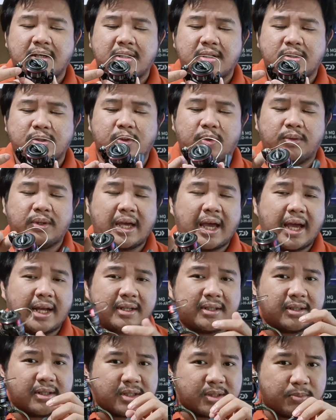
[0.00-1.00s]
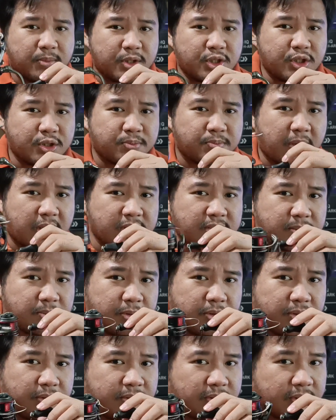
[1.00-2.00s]
so that as much as
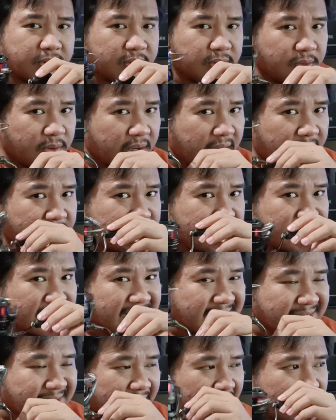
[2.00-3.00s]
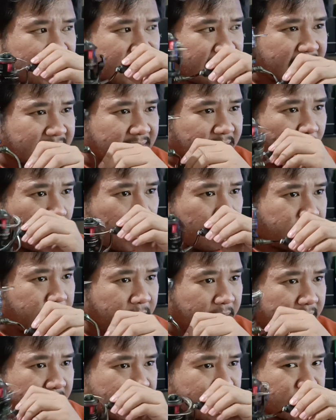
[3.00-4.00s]
possible you have that silent
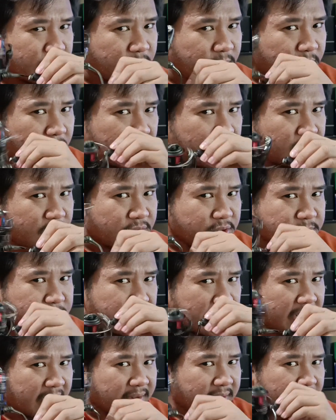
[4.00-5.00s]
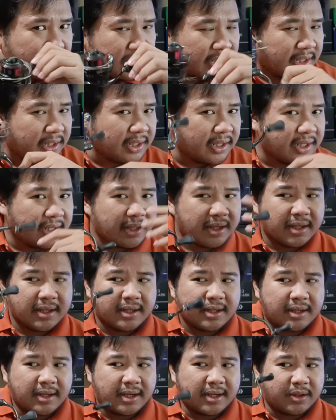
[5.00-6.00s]
operation while you're spinning the reel,
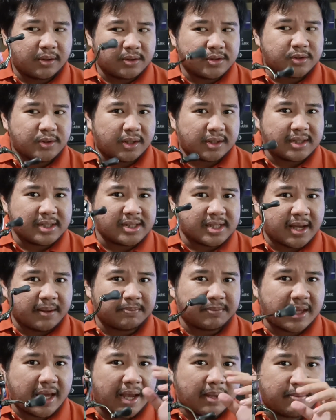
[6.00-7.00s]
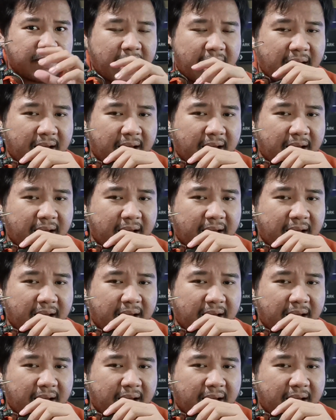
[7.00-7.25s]
and also at the same time